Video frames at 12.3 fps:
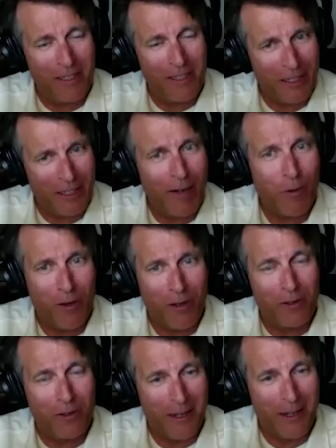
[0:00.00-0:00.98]
the software,
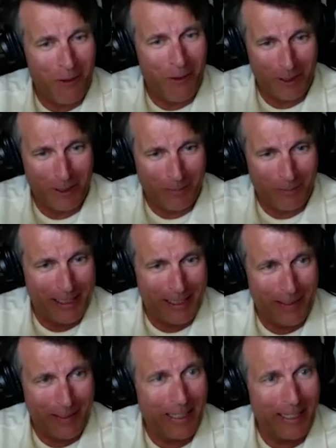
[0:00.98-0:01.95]
don't they own the
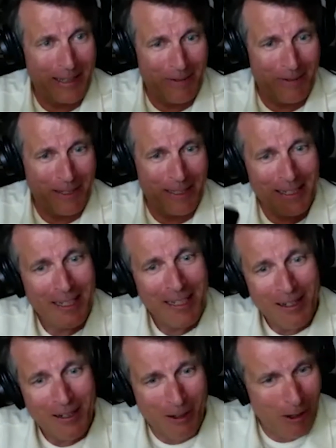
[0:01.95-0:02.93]
responsibility of the
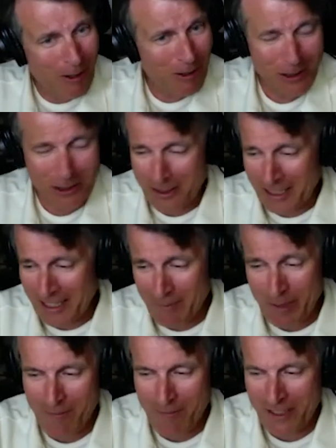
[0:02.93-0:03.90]
car? Or should they? I
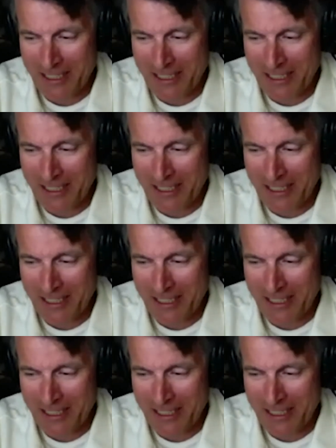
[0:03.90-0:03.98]
mean, obviously,